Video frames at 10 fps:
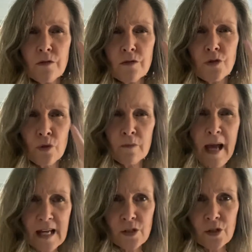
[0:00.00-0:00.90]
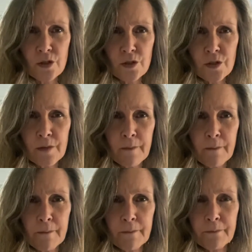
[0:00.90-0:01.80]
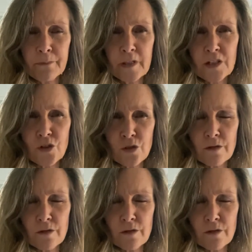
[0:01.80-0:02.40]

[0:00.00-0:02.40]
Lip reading: dual masters, he's